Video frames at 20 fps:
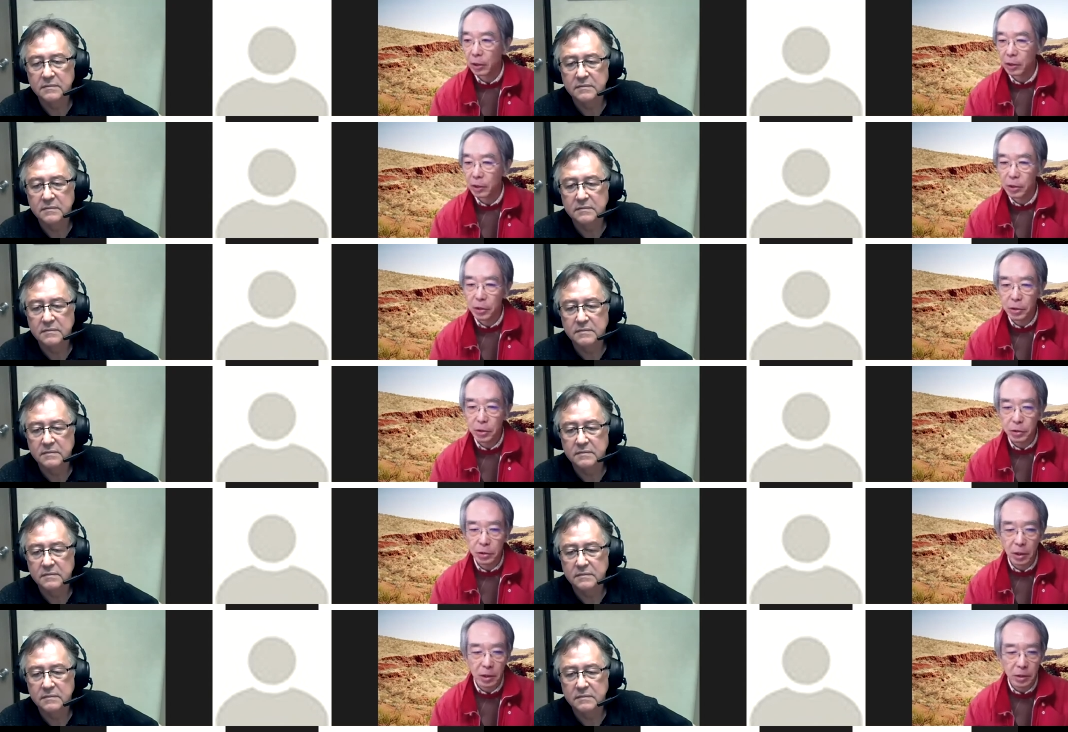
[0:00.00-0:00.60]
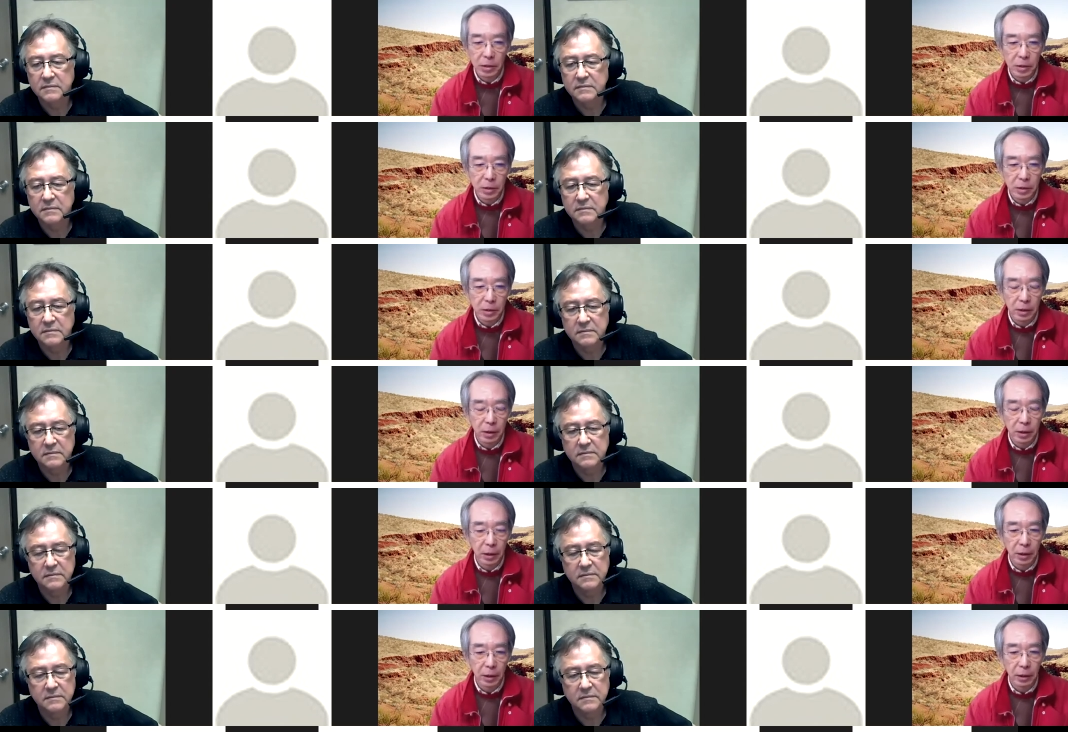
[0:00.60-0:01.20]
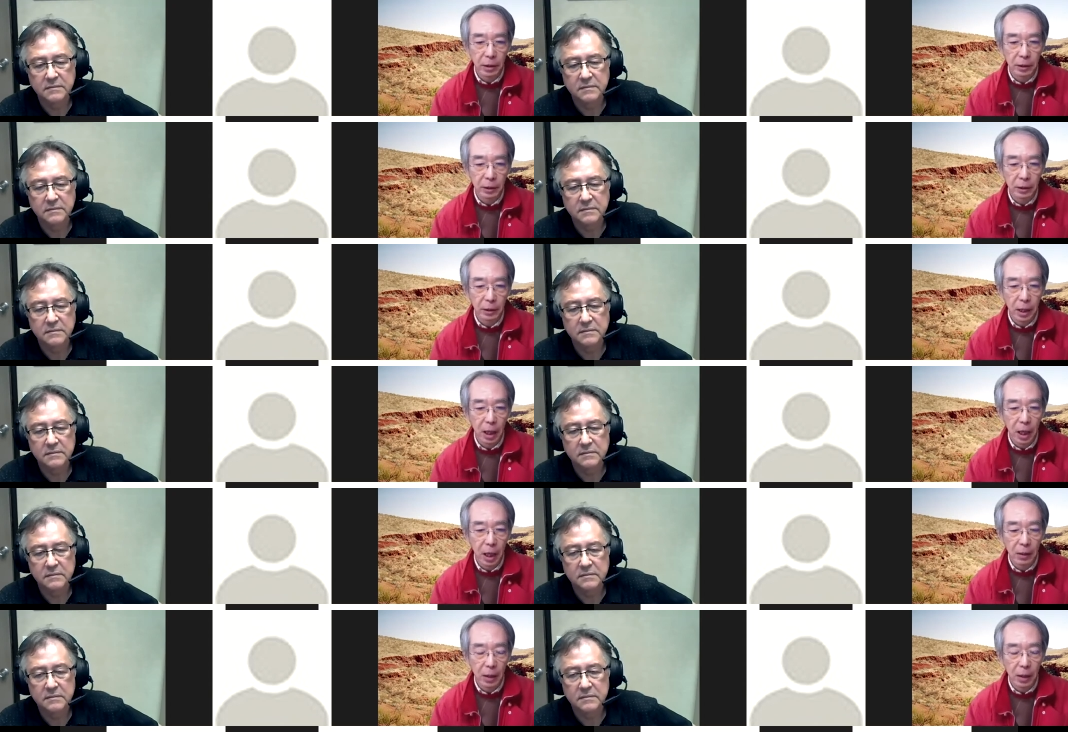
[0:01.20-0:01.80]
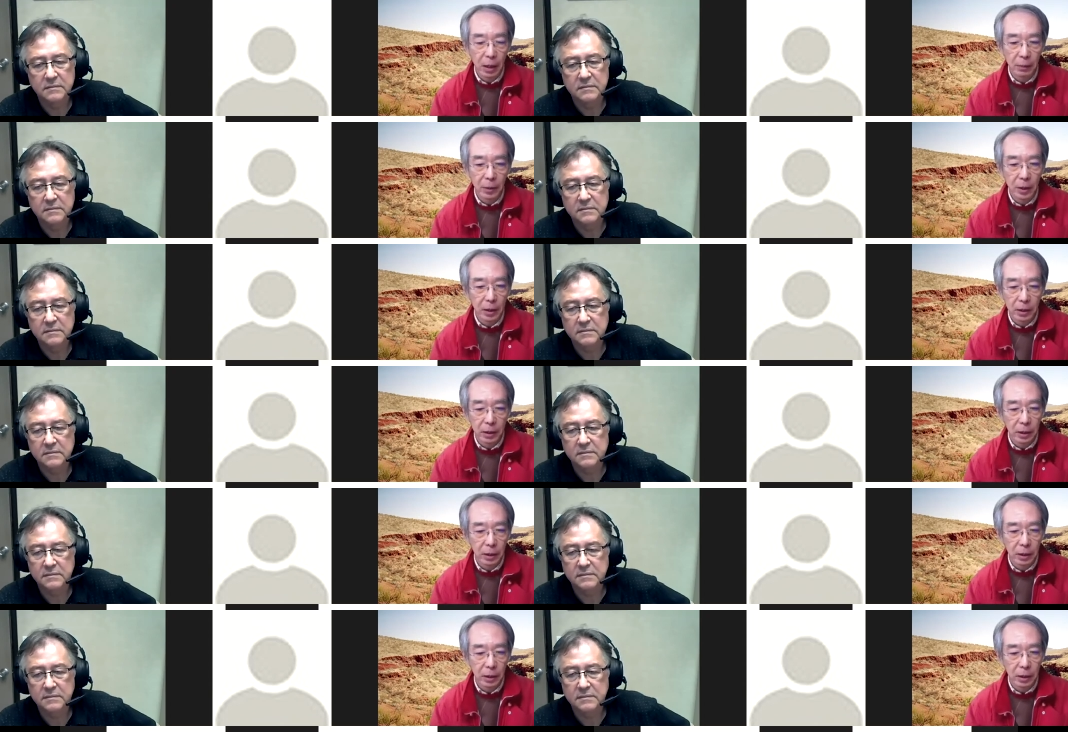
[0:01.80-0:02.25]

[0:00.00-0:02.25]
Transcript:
Speaker 1: incidents. Uh, I, I, mean,